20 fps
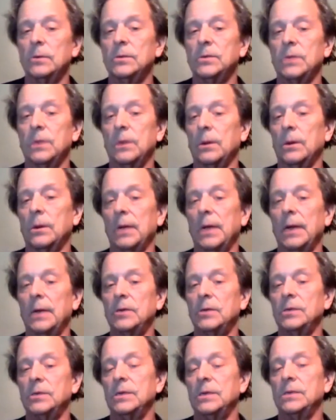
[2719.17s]
security
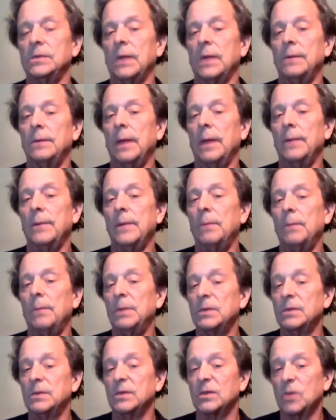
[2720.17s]
agencies in their
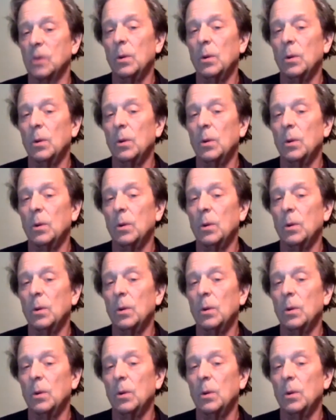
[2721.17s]
business.